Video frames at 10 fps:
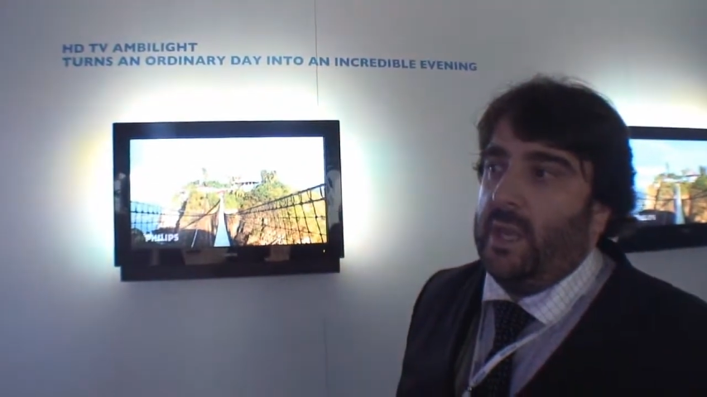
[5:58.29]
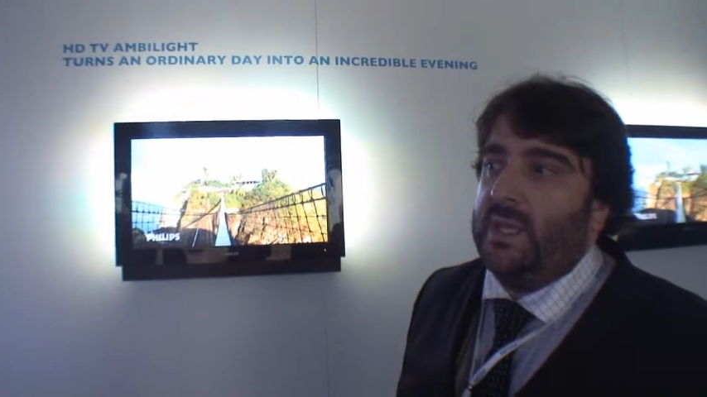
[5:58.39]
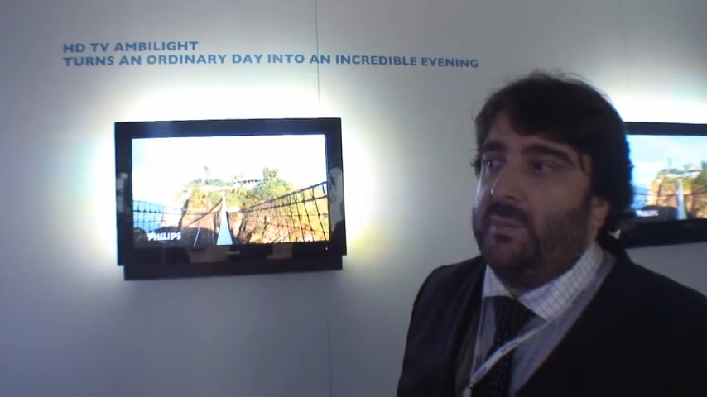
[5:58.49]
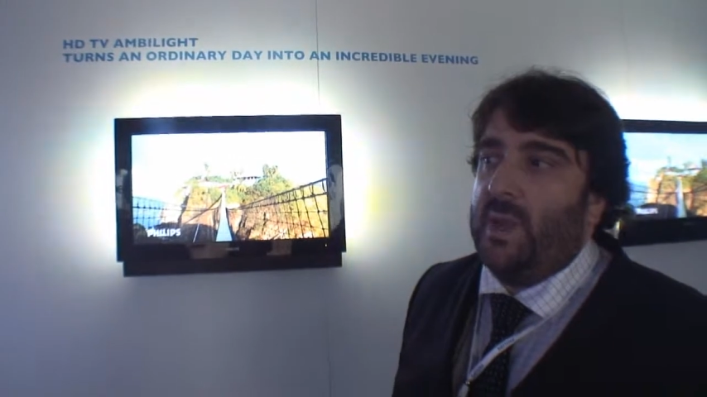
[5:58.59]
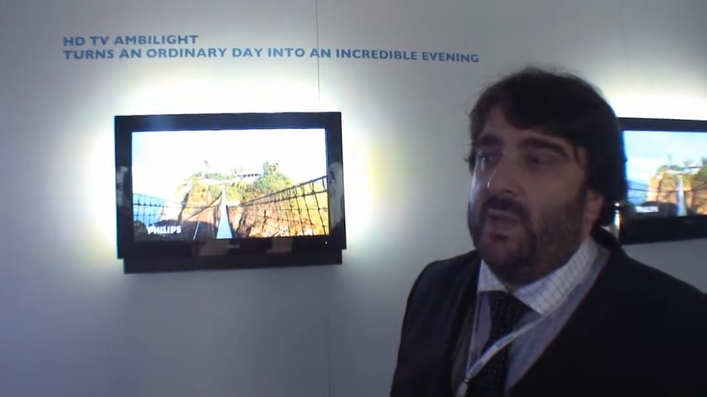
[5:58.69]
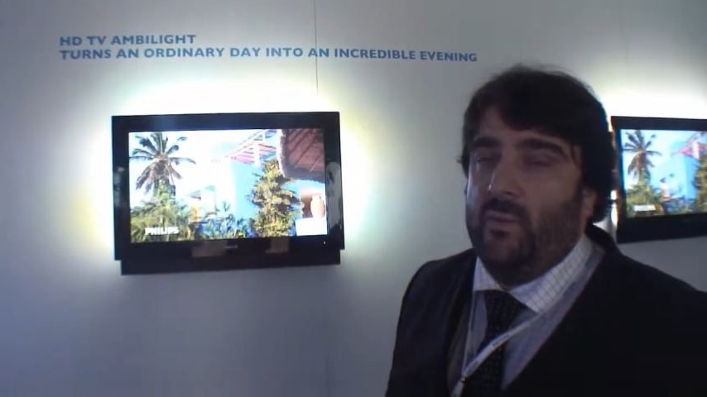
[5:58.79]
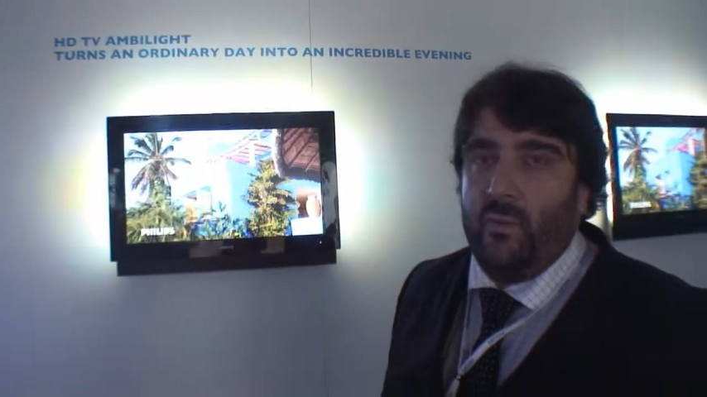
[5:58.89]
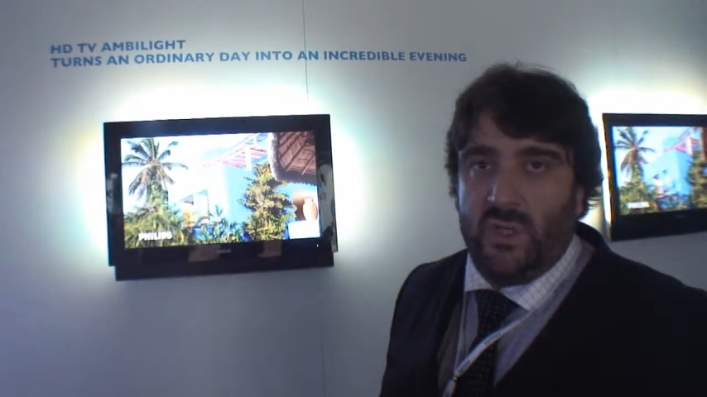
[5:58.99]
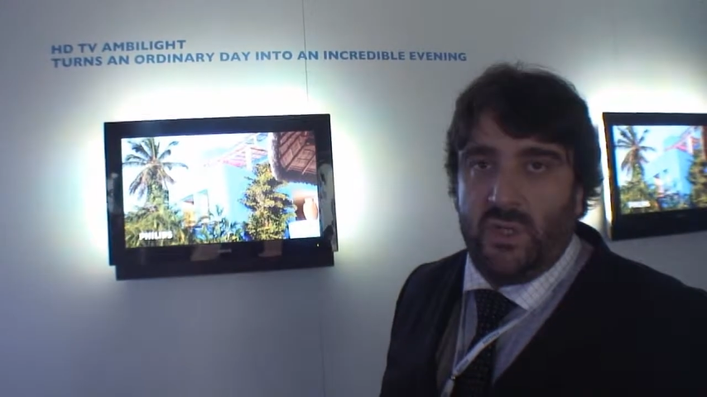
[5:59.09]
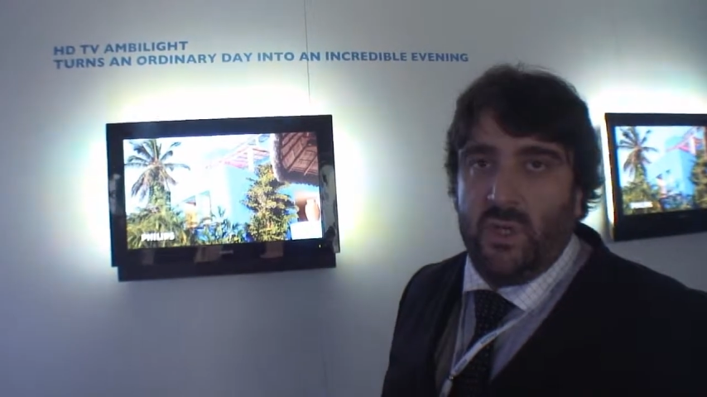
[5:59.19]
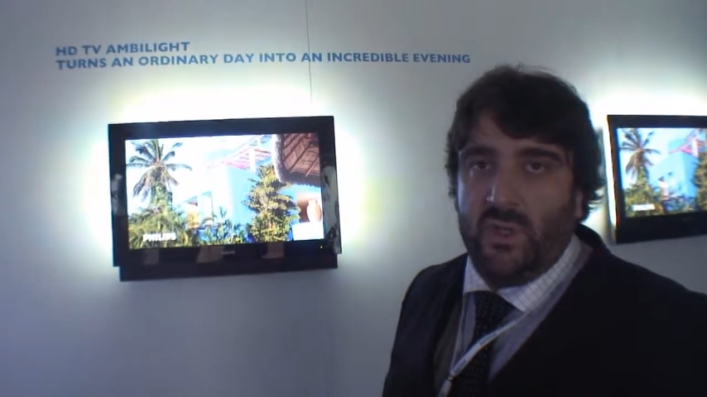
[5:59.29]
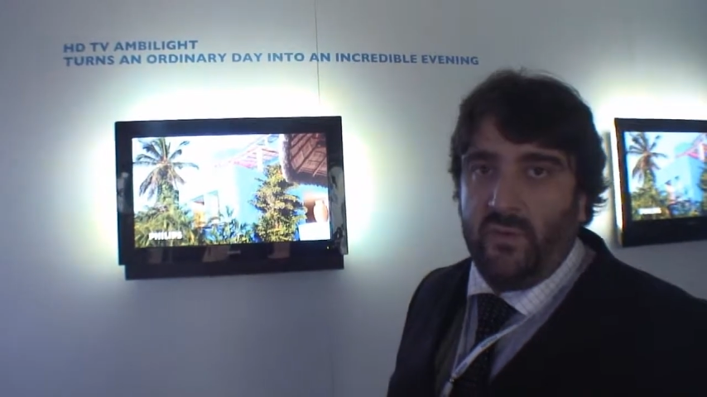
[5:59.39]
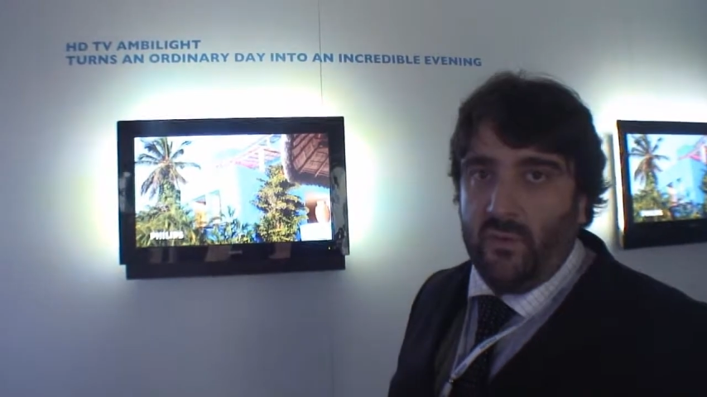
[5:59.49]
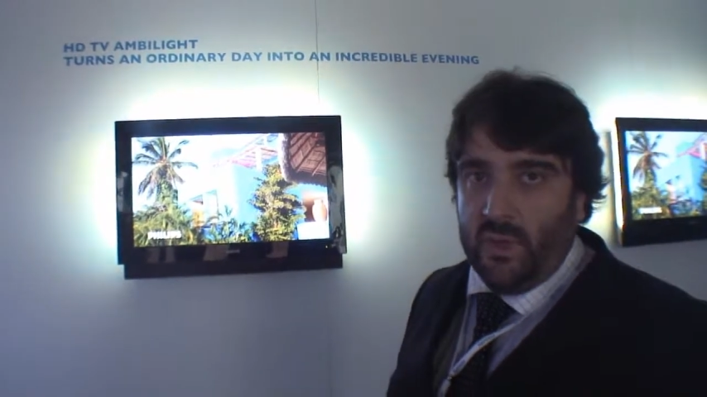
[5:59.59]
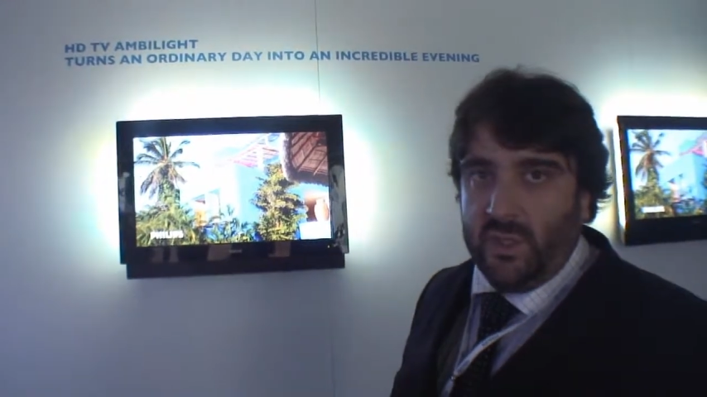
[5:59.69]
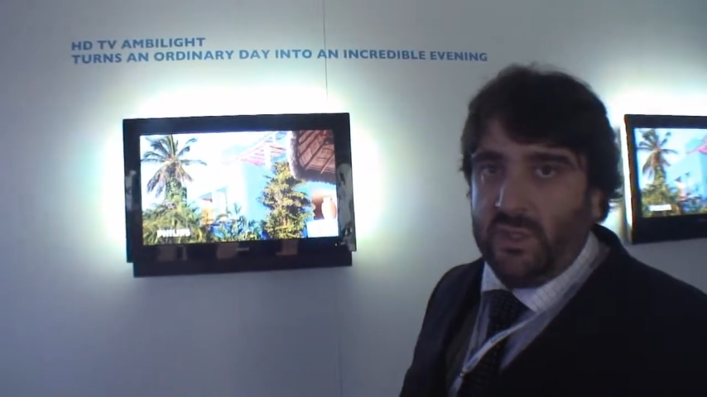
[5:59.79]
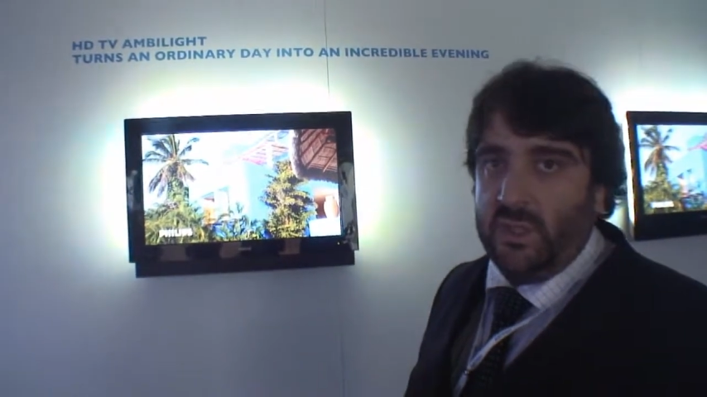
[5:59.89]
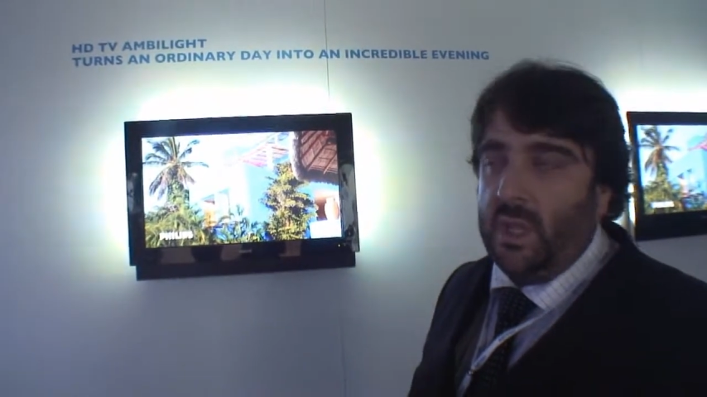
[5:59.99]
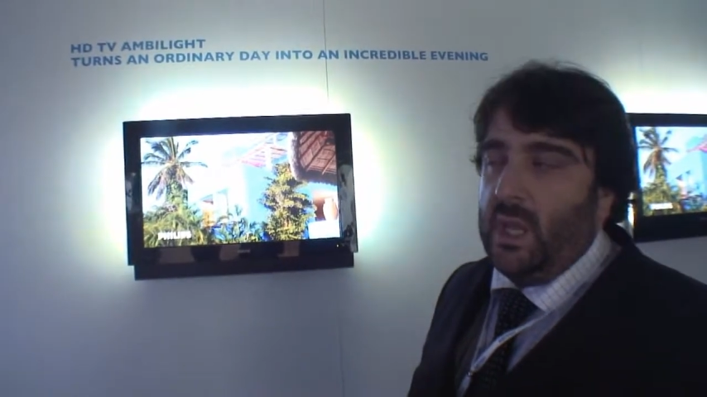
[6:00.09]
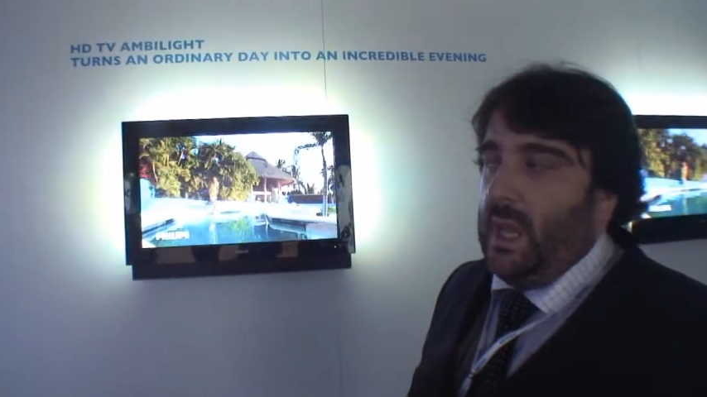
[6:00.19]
independent research for us.